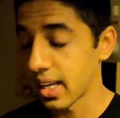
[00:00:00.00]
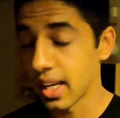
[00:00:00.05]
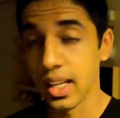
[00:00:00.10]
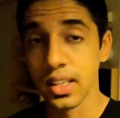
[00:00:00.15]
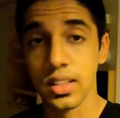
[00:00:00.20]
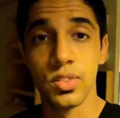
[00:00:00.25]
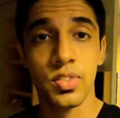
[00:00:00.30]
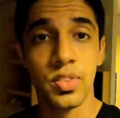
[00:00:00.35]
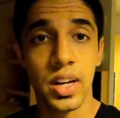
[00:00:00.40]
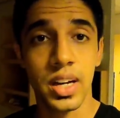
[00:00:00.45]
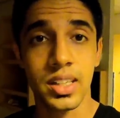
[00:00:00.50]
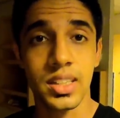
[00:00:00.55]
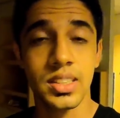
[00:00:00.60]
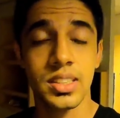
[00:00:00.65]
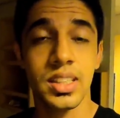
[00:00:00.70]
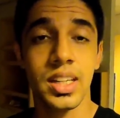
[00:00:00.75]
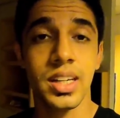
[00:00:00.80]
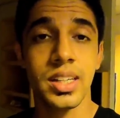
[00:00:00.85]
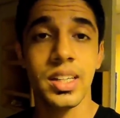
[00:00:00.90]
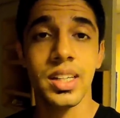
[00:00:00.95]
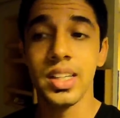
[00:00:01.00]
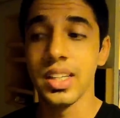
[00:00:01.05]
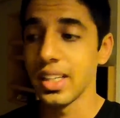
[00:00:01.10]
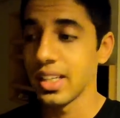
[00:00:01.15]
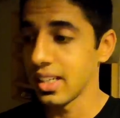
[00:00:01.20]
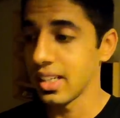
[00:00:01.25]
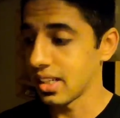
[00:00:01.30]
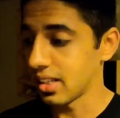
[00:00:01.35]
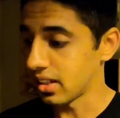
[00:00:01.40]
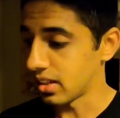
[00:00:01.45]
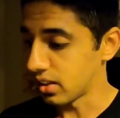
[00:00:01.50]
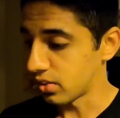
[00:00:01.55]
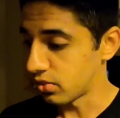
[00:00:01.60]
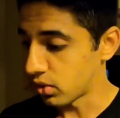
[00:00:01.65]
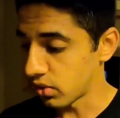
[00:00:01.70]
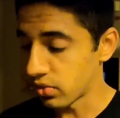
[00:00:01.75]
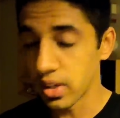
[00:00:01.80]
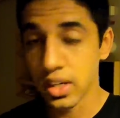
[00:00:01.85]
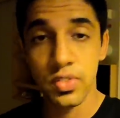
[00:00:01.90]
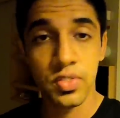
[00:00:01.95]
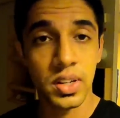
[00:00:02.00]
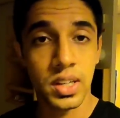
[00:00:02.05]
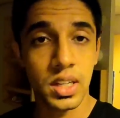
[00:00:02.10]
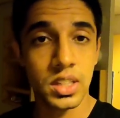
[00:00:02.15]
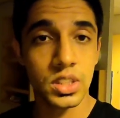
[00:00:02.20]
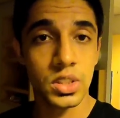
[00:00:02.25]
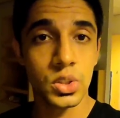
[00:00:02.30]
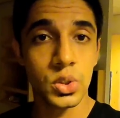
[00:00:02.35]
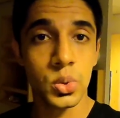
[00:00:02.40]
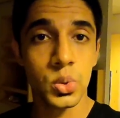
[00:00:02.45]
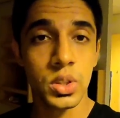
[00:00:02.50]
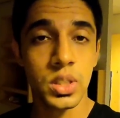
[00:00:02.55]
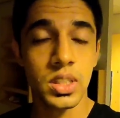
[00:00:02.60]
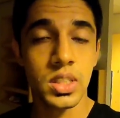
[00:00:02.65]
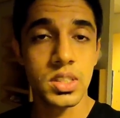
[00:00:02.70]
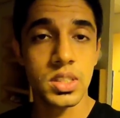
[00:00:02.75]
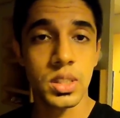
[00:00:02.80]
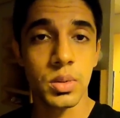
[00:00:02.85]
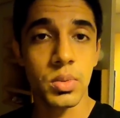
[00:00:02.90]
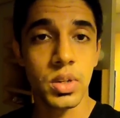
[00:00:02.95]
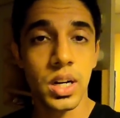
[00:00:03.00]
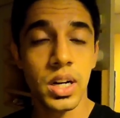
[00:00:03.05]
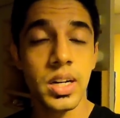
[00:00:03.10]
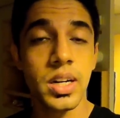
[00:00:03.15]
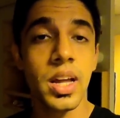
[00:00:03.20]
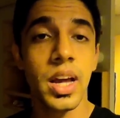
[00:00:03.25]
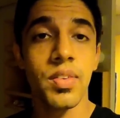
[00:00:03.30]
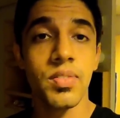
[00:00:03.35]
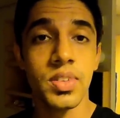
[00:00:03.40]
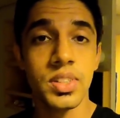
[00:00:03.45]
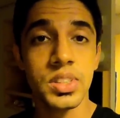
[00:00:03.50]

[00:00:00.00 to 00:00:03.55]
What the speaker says: And the fact is that for verification you need a SIM card,